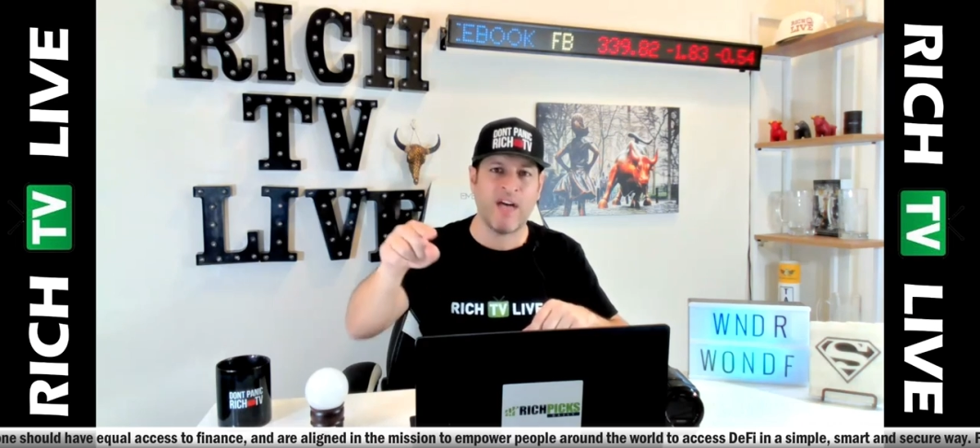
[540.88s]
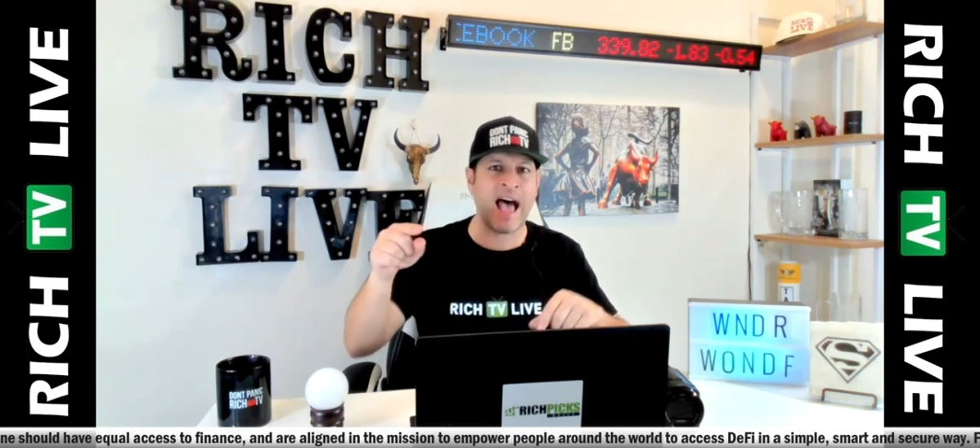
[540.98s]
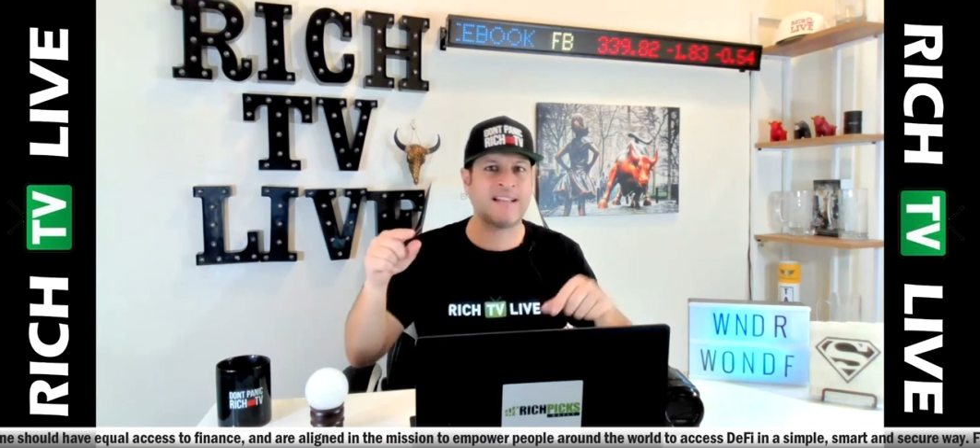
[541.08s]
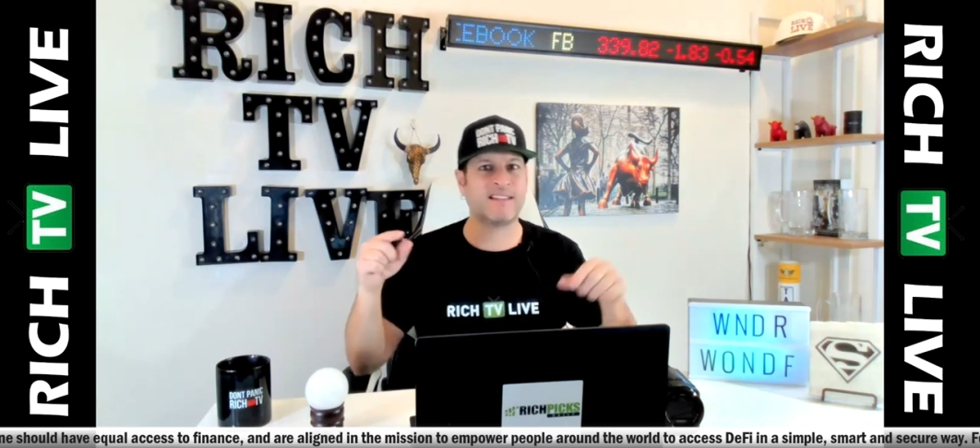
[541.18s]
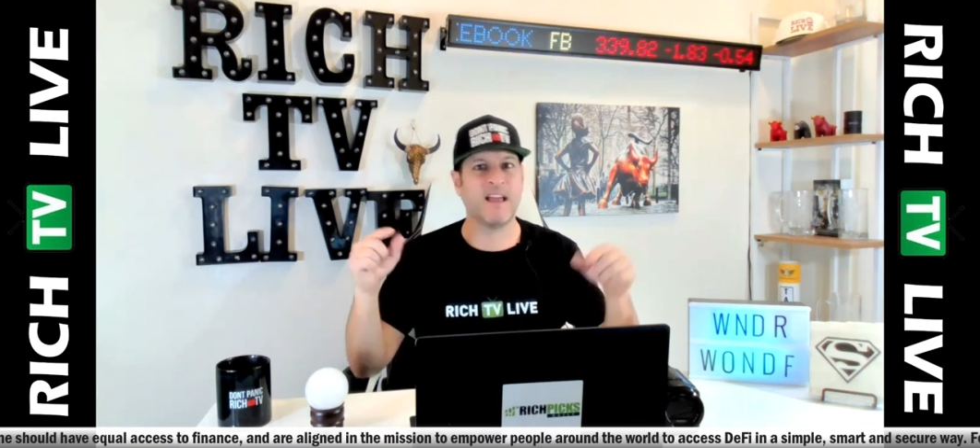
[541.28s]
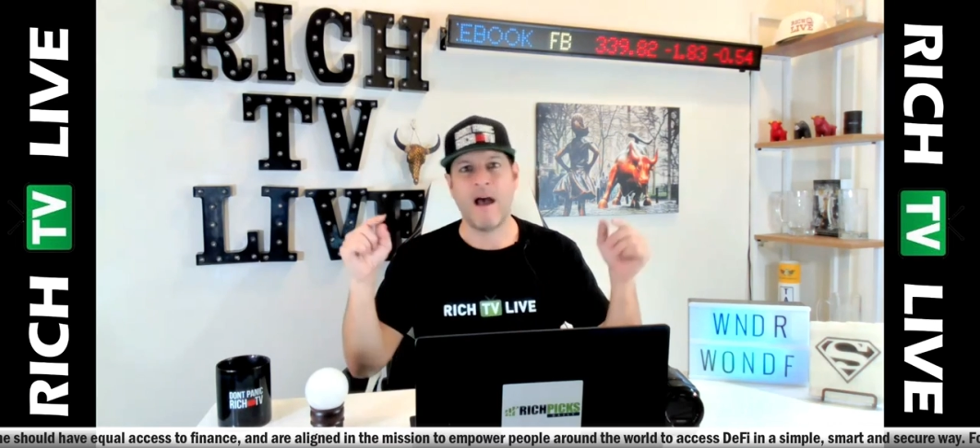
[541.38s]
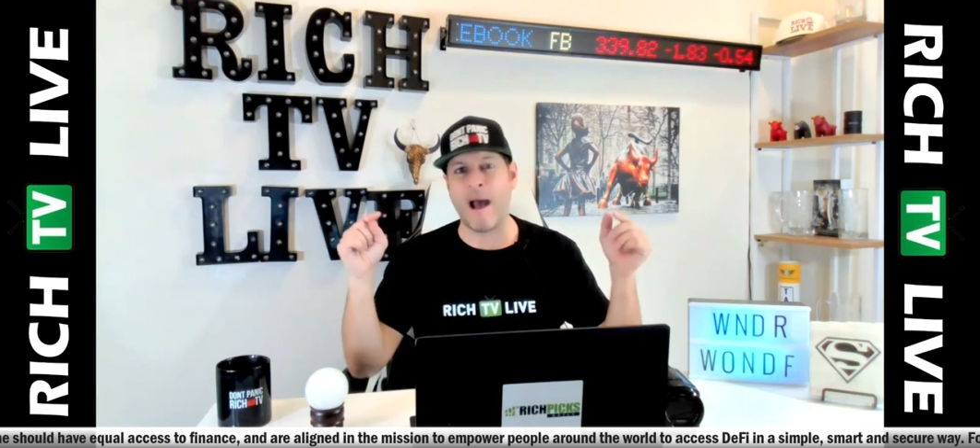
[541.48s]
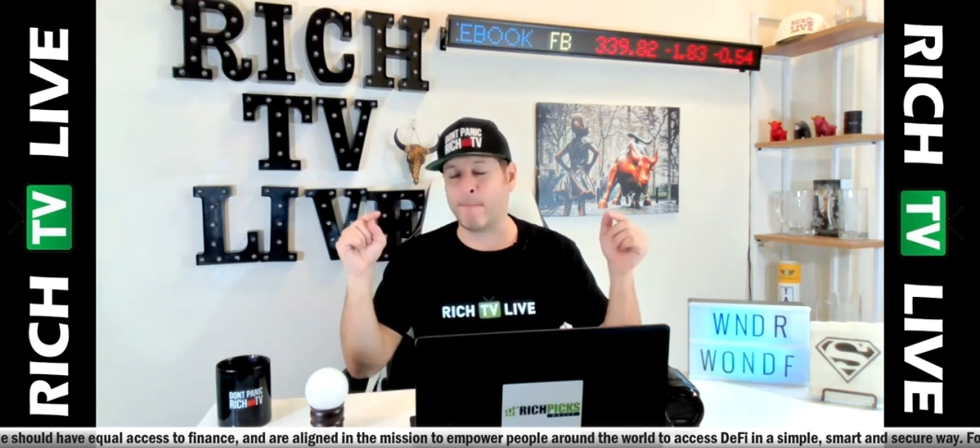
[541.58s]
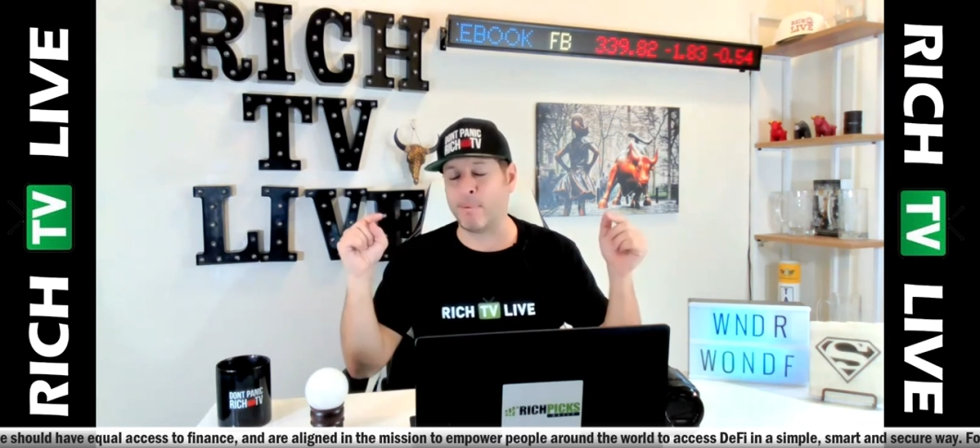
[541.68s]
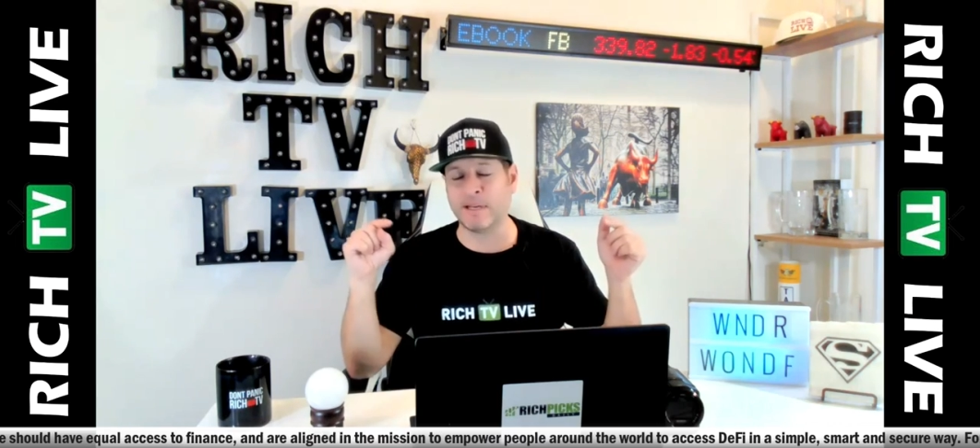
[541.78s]
of that.
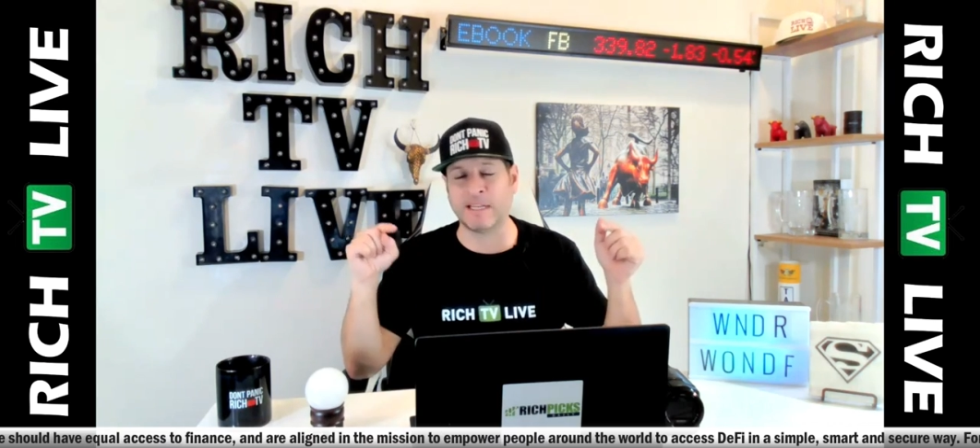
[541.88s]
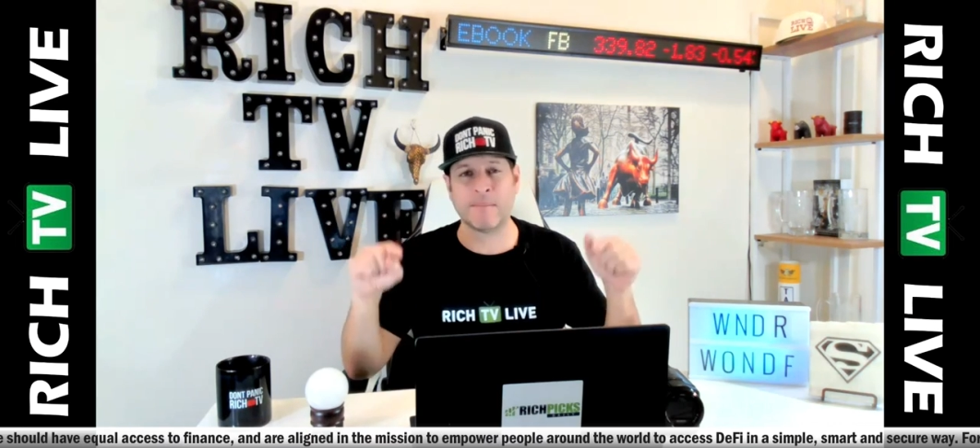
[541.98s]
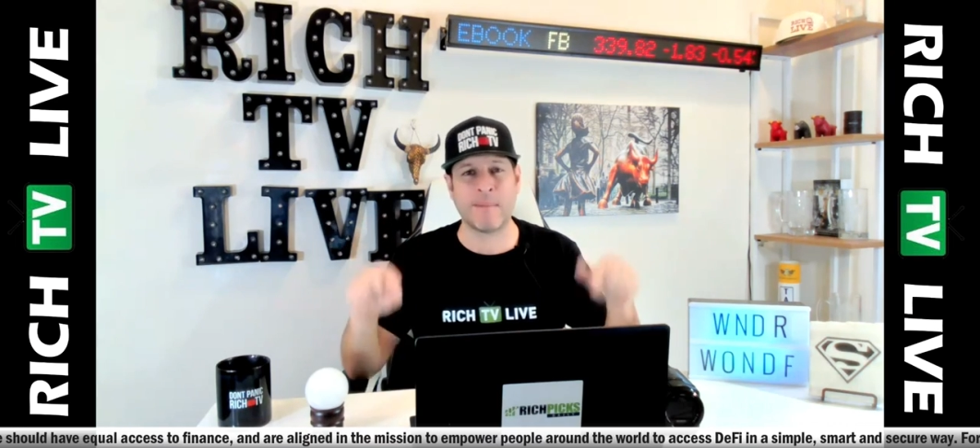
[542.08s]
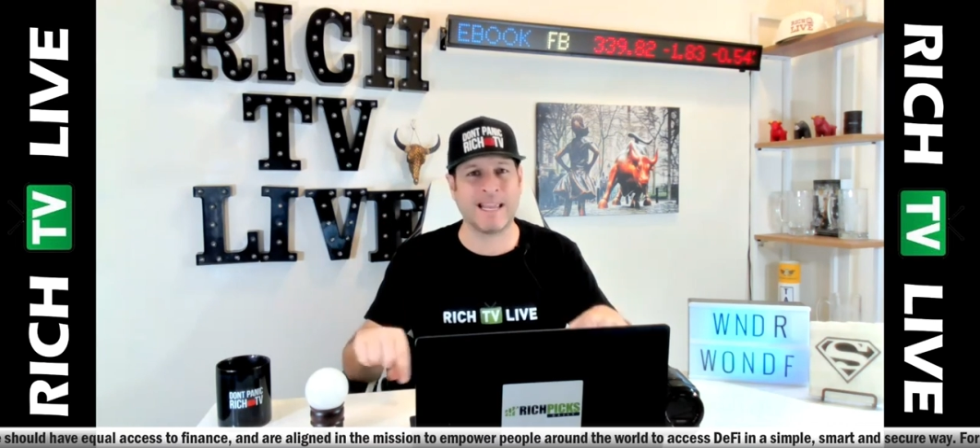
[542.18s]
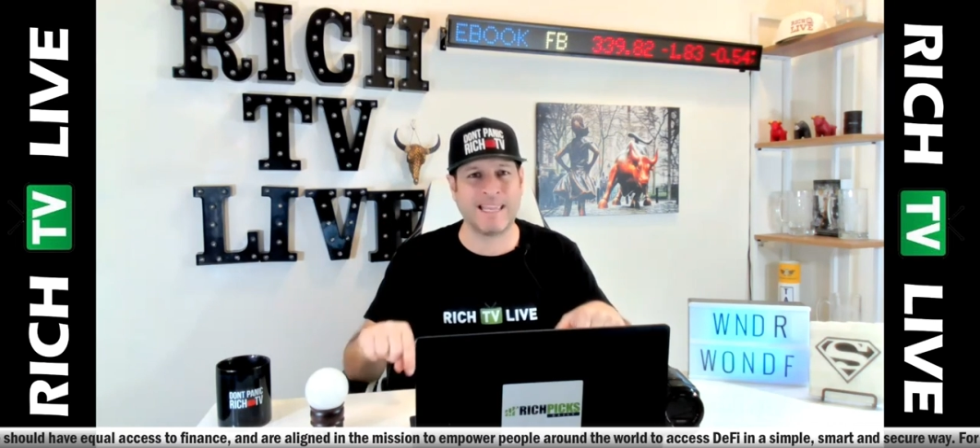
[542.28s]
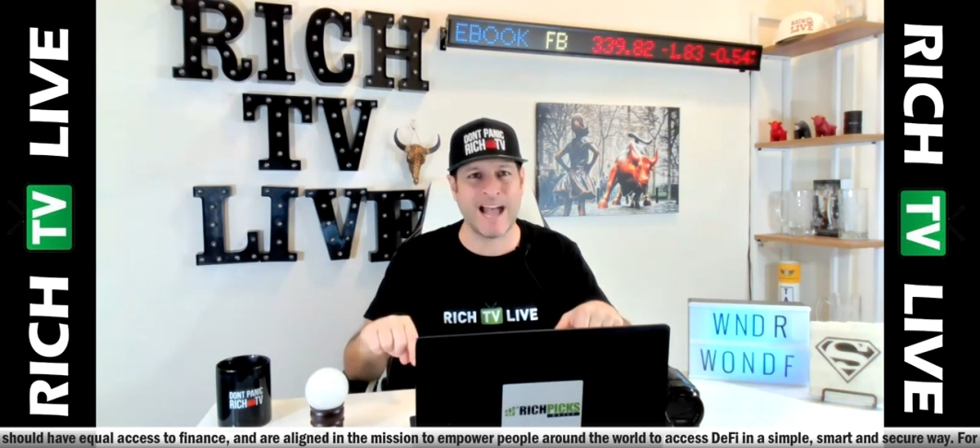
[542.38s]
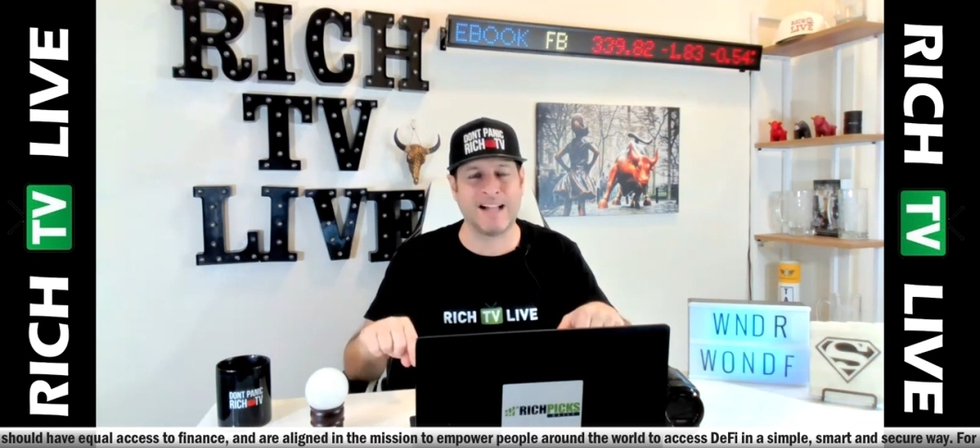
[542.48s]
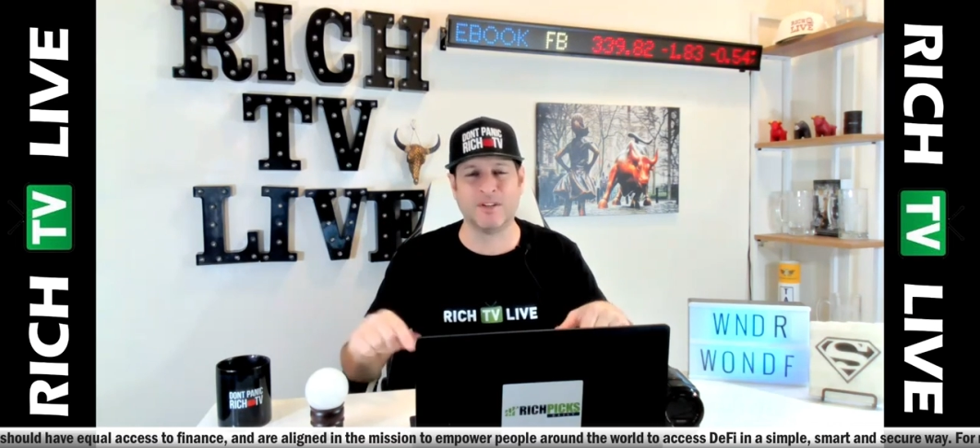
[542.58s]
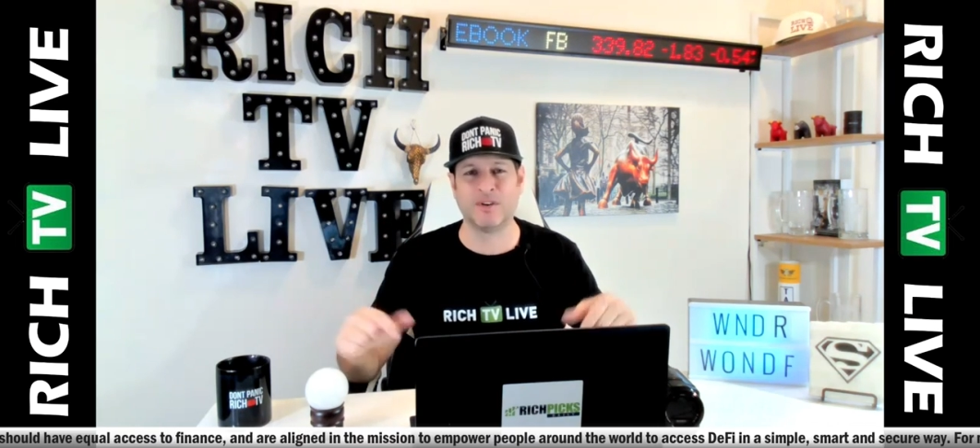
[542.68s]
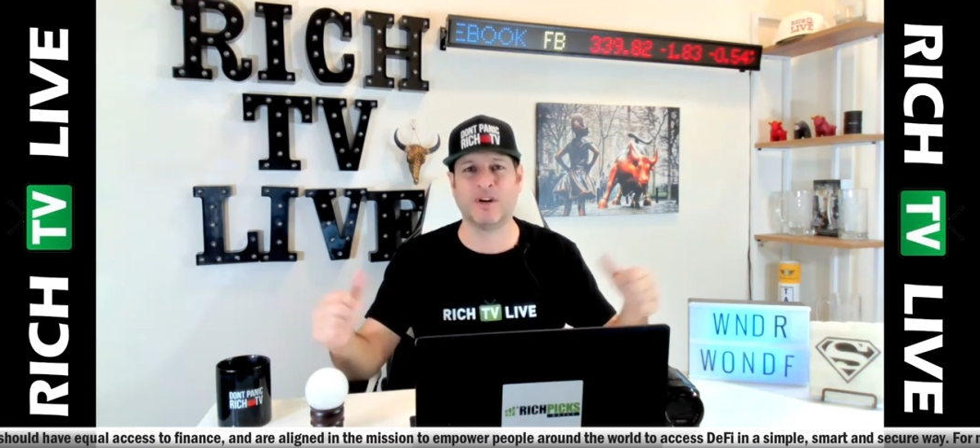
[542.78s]
I'm putting it in my
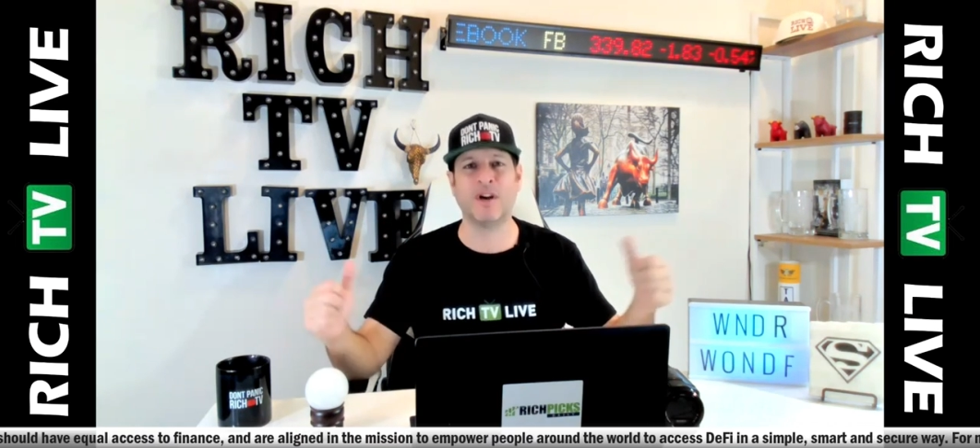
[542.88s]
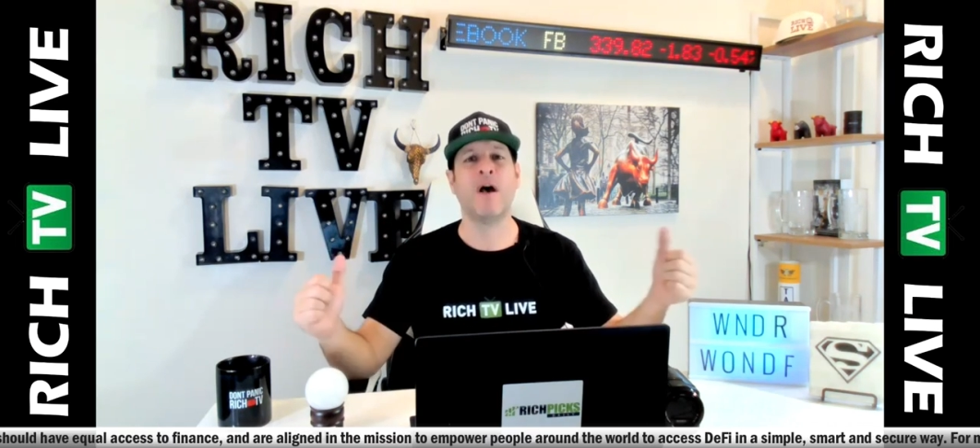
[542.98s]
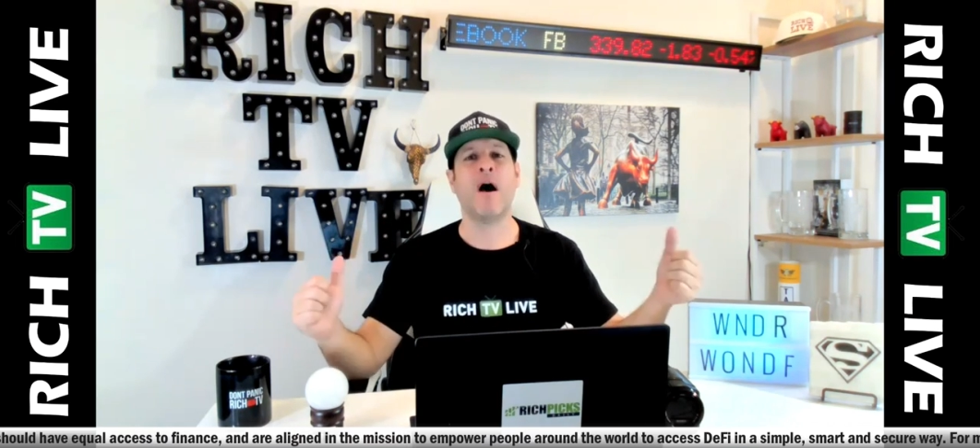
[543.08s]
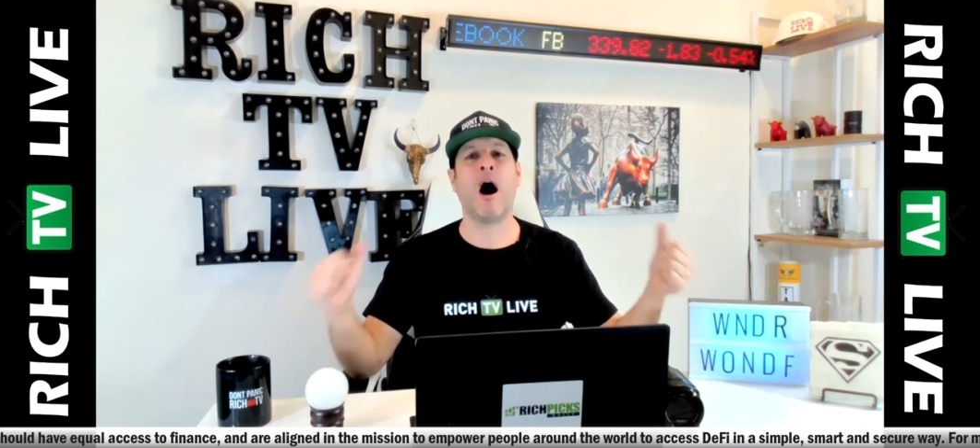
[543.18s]
calendar.